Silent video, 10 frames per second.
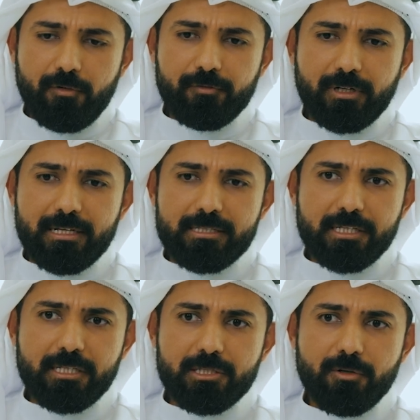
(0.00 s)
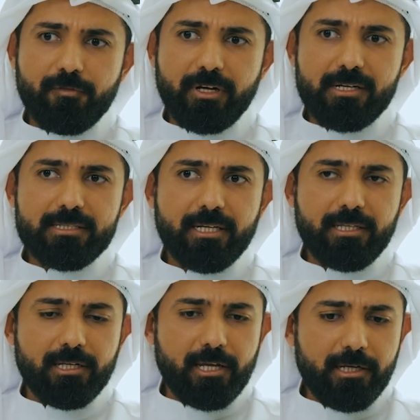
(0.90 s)
of transactions of real
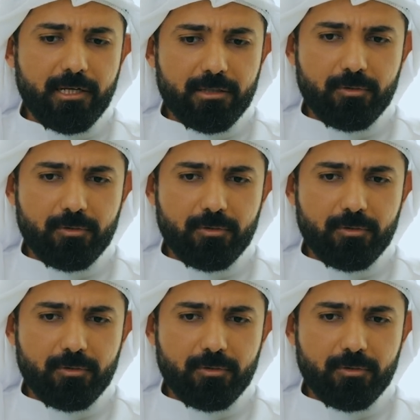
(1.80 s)
estate in a year.